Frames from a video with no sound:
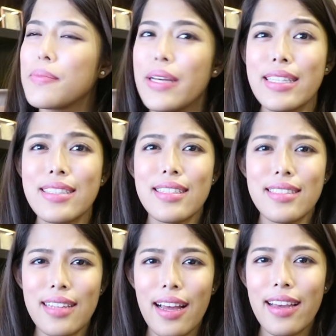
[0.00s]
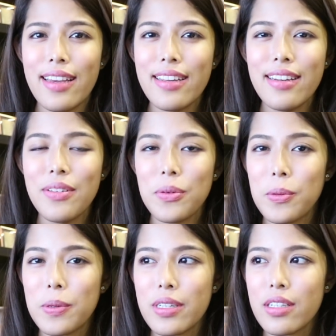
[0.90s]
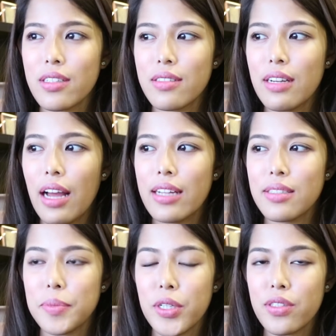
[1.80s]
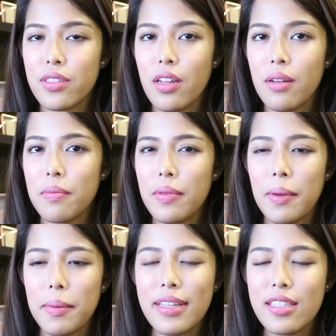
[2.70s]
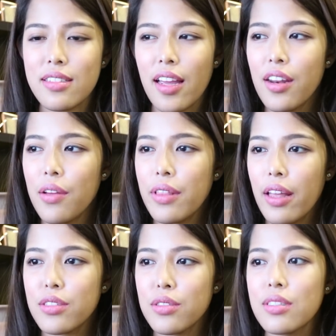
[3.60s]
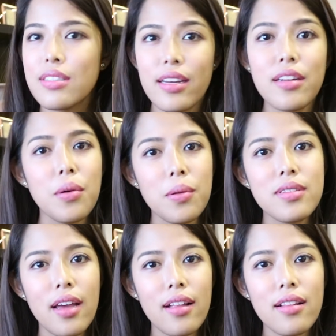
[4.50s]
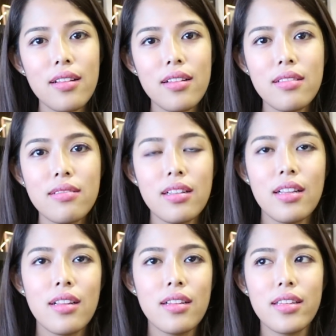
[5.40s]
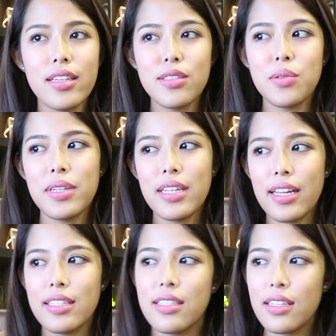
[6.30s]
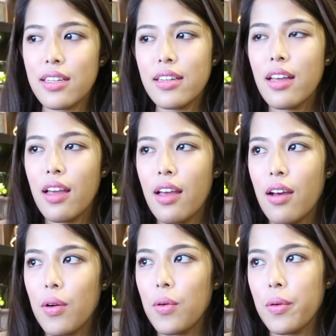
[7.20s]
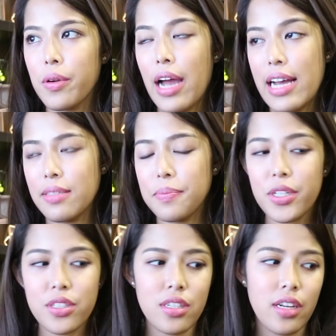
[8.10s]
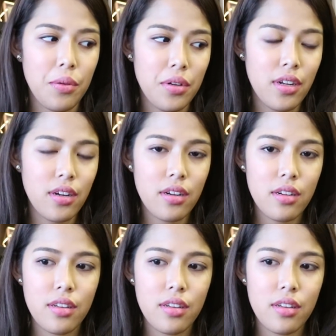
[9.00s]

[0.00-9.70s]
In design or as a person? Maybe in design, I would like to design a hotel this 2019. Or as a person, I wanna,